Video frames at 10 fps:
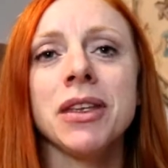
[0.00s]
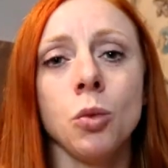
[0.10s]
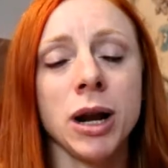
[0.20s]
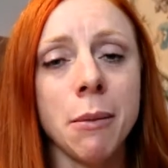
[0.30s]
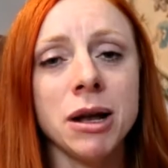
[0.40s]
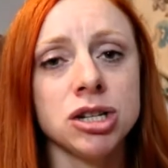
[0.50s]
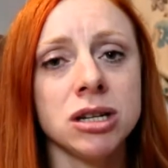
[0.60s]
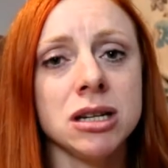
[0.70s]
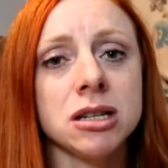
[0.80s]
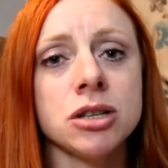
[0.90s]
When I
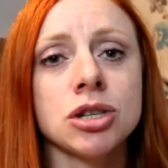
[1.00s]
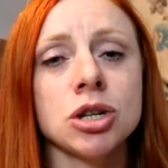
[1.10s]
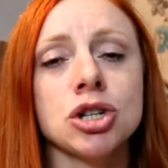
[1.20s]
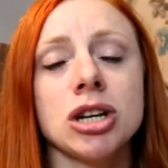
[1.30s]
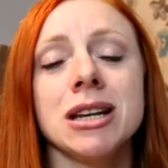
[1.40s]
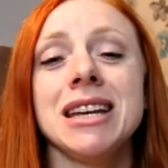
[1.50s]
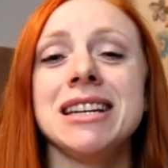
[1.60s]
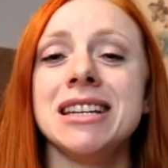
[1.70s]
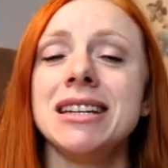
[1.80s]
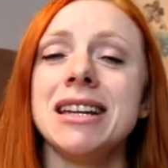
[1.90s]
mentioned it to the surgeon,
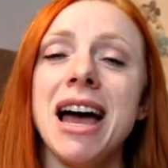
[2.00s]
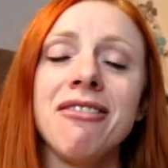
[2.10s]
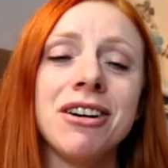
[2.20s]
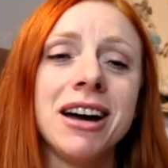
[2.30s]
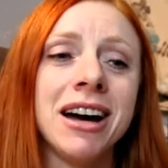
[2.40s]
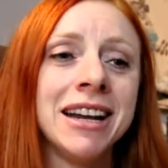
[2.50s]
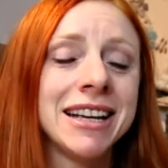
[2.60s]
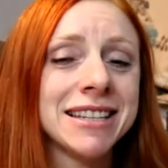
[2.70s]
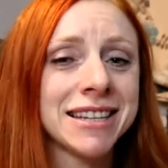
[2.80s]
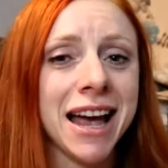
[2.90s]
he didn't have an
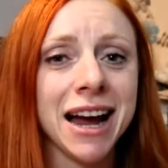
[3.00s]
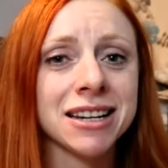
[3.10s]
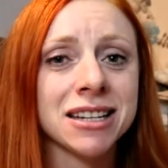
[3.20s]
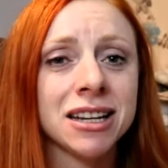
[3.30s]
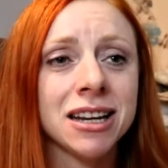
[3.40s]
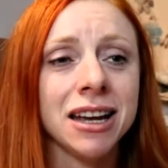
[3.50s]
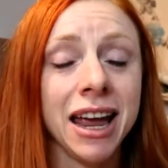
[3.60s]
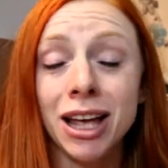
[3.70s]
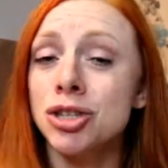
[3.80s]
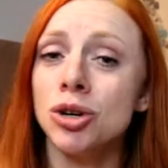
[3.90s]
exact
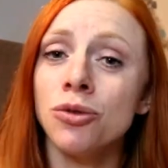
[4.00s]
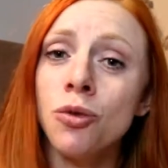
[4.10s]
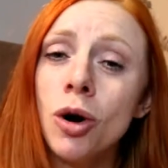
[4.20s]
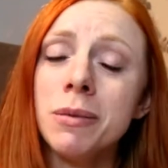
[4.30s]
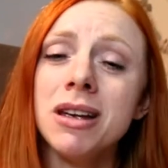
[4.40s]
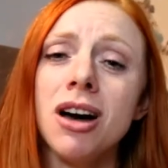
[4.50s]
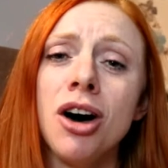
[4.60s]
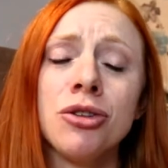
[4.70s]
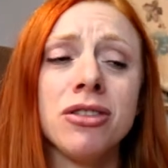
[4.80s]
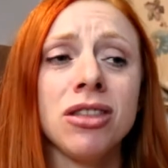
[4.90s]
answer for me
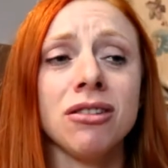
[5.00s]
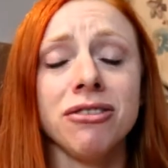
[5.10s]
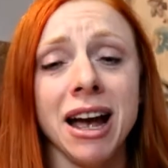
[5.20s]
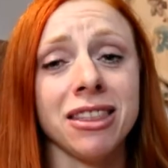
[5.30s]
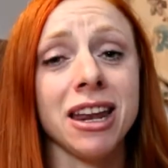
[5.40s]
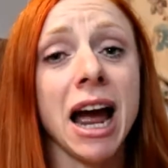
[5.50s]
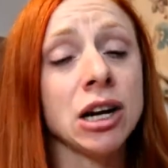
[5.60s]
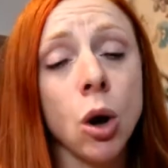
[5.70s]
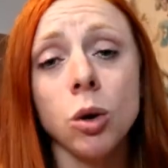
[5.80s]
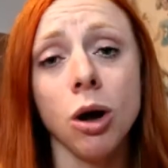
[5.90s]
other than the fact that I
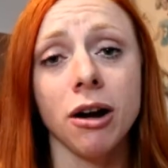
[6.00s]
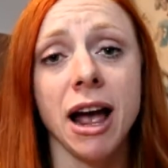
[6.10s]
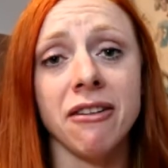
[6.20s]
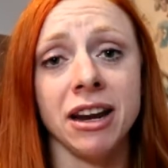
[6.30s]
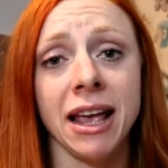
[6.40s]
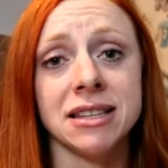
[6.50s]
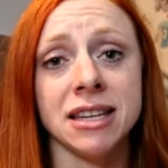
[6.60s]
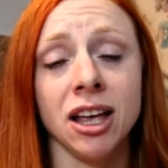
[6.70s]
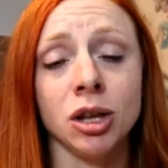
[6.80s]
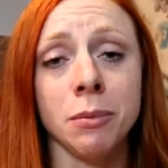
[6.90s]
no longer have an
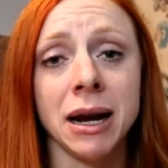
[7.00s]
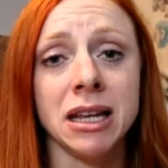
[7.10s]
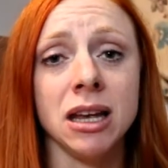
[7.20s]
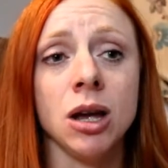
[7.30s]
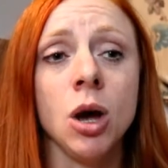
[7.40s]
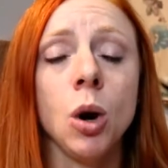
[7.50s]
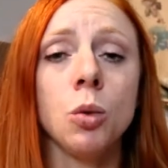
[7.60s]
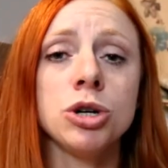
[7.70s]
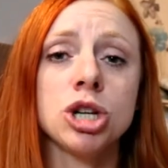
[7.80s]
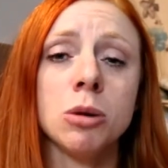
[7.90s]
ACL in my knee,
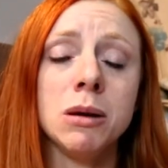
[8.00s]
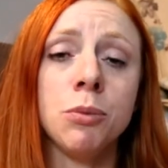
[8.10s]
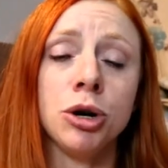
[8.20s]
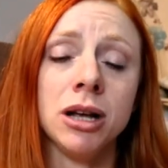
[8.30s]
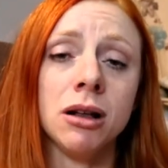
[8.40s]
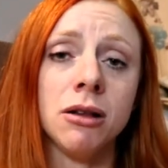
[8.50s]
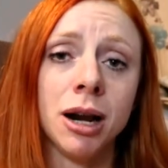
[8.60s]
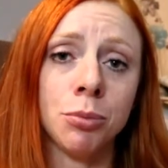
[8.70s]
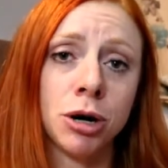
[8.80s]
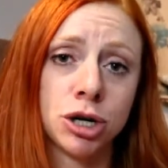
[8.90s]
which could be putting a
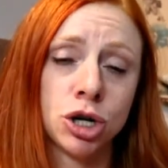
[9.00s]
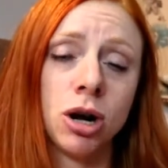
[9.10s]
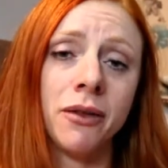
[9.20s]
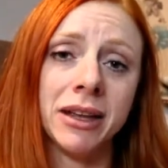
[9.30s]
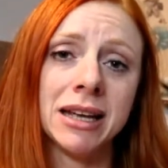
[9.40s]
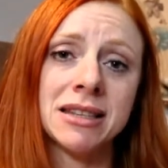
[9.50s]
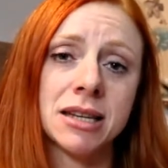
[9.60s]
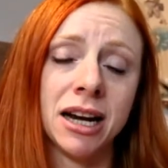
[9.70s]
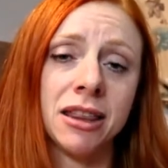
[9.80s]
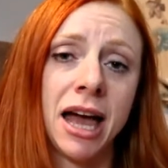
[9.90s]
lot of pressure on the
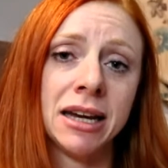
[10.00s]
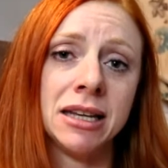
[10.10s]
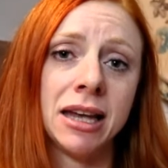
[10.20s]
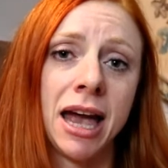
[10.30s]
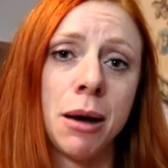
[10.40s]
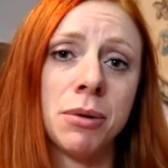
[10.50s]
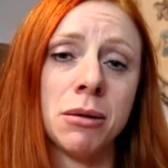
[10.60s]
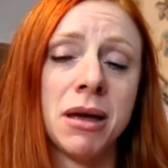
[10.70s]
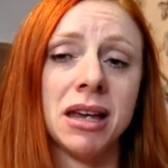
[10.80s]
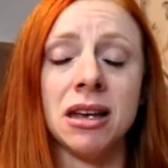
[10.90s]
inside of that kneecap
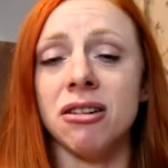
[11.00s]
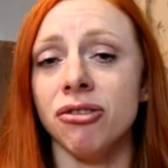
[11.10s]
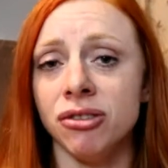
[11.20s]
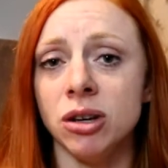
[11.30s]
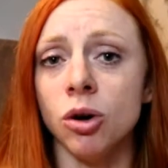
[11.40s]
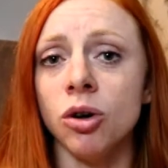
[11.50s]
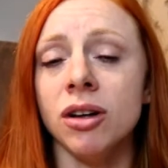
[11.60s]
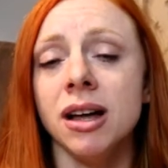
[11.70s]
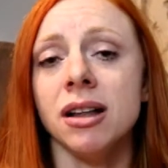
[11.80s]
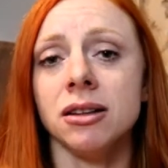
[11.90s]
and making it feel
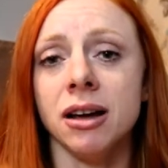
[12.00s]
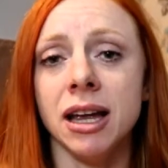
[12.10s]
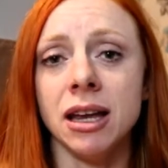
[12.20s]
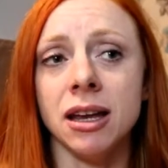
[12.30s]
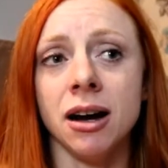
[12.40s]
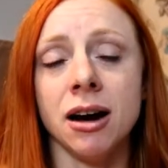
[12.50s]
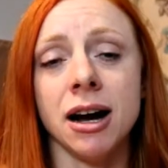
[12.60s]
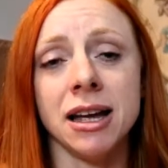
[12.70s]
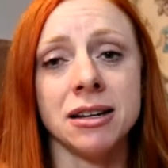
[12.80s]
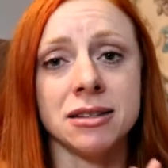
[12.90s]
like
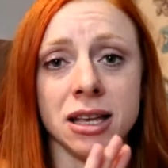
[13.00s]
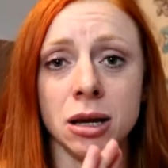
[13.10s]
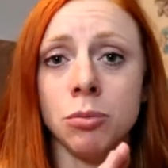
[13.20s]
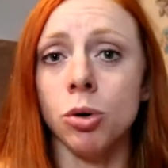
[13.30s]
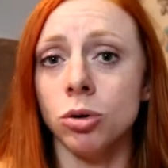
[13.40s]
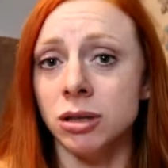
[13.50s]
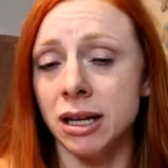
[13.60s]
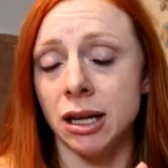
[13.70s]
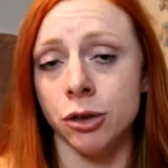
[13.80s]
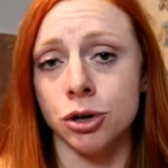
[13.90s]
uh, it is getting pulled
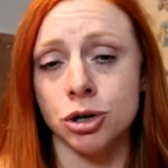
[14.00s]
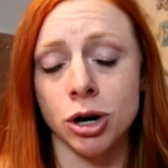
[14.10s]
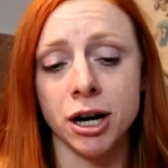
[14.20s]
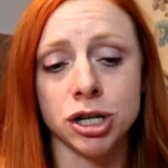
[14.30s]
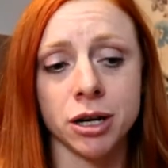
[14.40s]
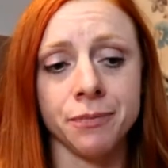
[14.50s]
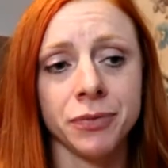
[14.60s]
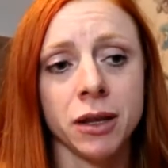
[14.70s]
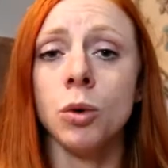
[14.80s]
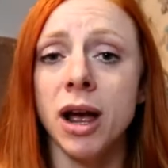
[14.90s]
in either direction.
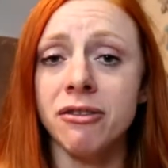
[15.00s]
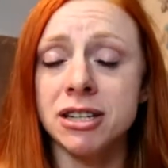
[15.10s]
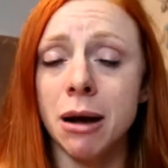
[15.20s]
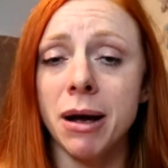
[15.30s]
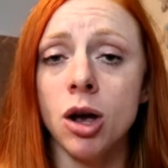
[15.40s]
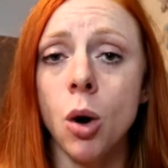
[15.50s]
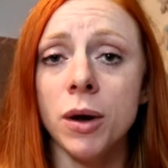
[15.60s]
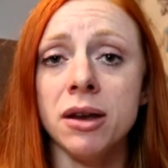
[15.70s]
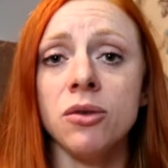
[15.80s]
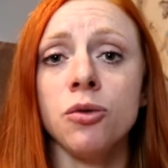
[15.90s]
What, every time I go
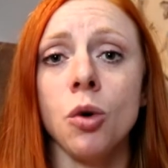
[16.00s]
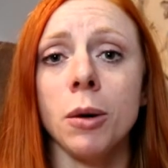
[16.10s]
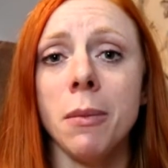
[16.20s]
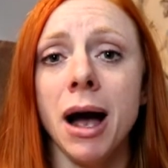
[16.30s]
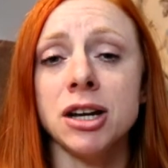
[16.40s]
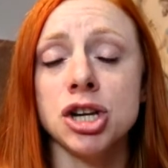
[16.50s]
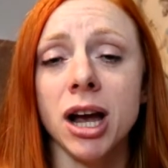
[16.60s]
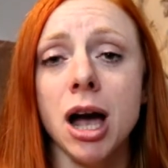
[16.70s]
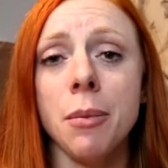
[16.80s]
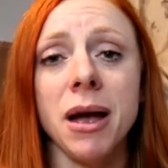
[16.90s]
in for my
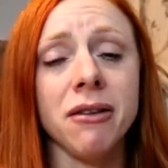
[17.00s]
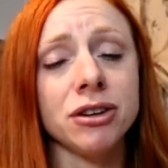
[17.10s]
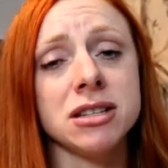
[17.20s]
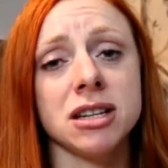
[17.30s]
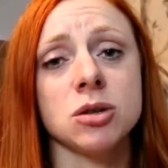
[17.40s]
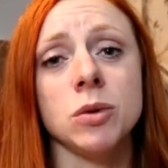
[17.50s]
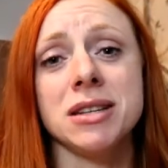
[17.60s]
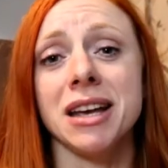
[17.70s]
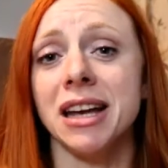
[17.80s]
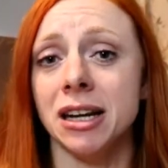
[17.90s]
checkup, every six
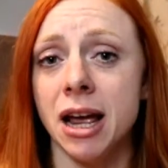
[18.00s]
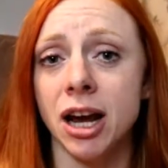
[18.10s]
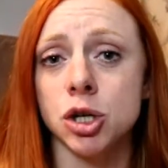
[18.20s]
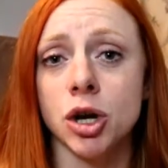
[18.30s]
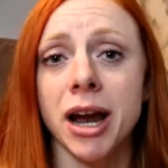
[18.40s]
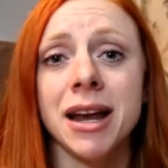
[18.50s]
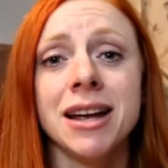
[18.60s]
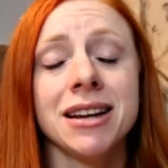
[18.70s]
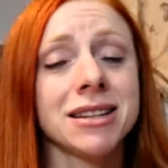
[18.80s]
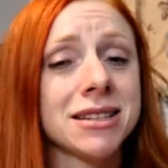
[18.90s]
weeks I get an x-ray
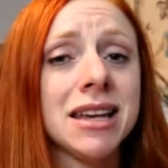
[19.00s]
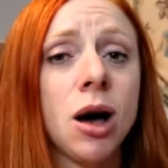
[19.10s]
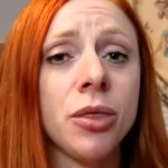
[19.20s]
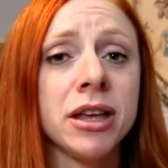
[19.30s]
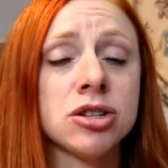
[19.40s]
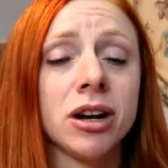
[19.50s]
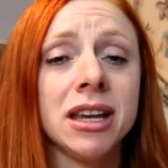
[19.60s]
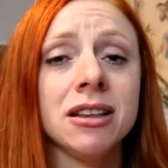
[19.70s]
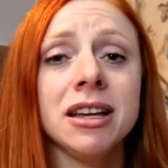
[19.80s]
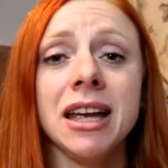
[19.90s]
to see how things are
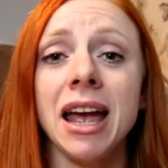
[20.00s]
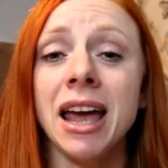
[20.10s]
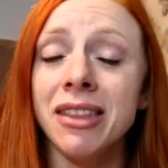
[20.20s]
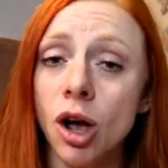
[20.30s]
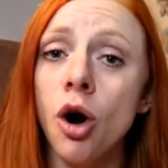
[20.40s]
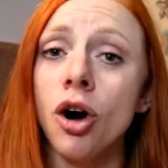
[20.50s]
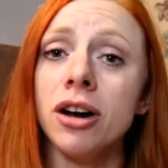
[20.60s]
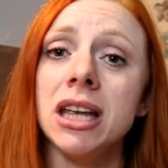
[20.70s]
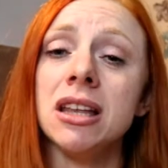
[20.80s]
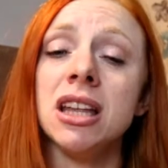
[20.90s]
healing and they are
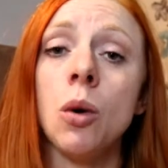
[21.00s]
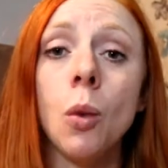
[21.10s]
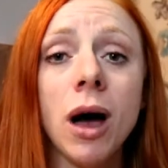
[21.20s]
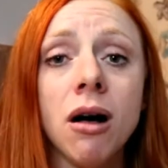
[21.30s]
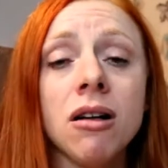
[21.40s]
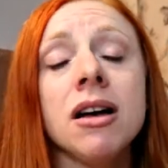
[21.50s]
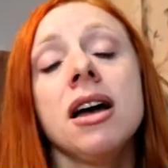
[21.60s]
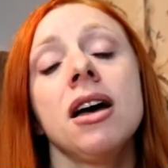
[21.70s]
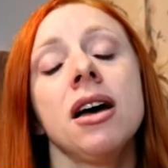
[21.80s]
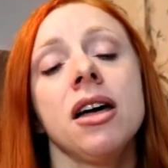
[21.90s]
healing well.
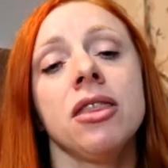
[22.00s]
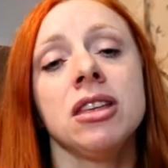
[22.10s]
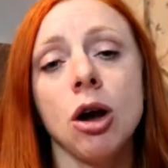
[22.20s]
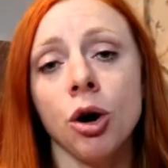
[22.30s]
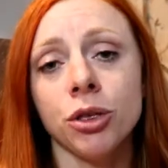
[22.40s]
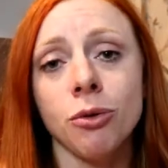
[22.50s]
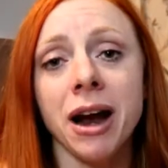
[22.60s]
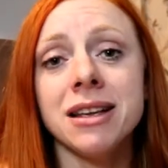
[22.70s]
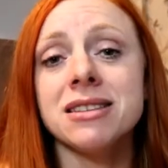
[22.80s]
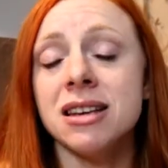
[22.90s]
The
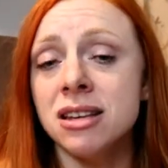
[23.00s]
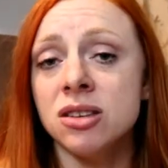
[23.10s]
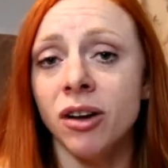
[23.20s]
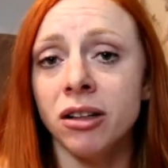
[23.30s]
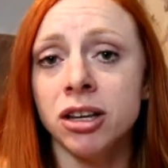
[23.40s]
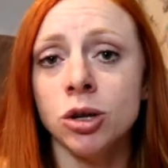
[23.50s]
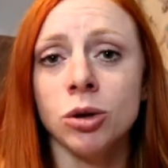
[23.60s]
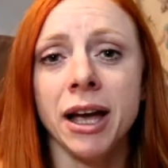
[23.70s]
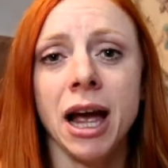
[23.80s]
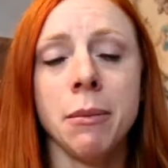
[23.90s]
arthritis is fairly new,
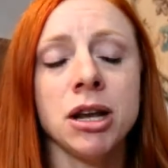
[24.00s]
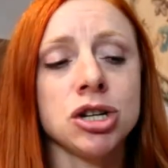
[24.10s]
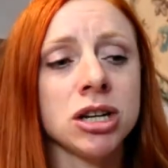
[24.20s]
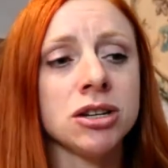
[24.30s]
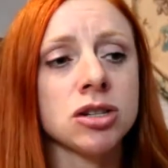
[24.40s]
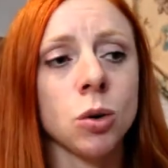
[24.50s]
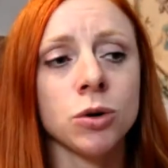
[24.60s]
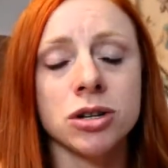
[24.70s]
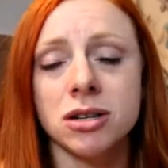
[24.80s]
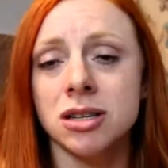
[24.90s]
like I mentioned, so
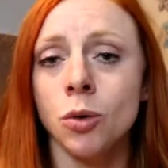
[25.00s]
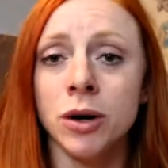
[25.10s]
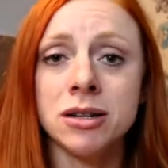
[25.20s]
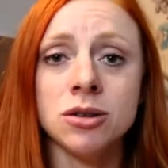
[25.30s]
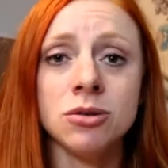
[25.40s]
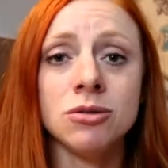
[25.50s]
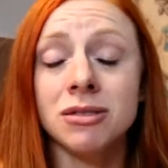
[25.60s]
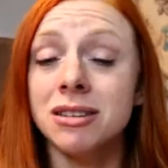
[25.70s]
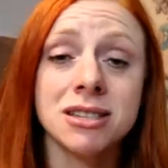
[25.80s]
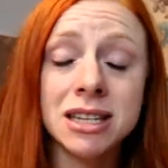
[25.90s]
we're just going to
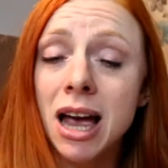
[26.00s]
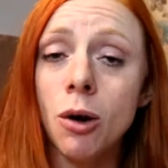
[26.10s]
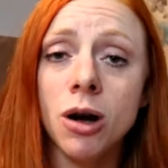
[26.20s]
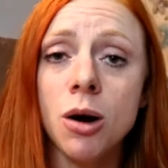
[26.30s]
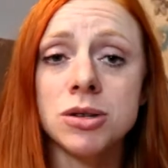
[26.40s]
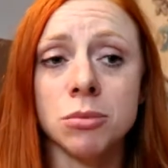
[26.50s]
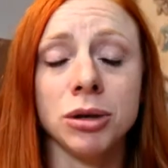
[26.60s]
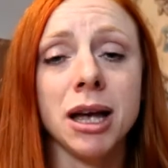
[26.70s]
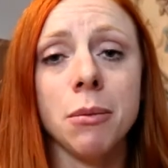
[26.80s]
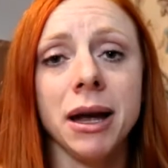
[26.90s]
see how it goes and
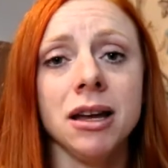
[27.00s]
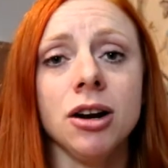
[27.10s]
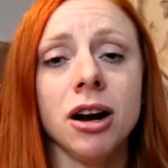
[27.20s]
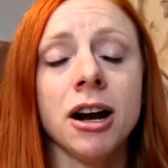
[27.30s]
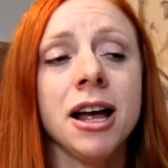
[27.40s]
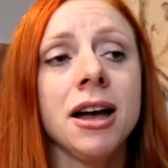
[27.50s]
play it by ear.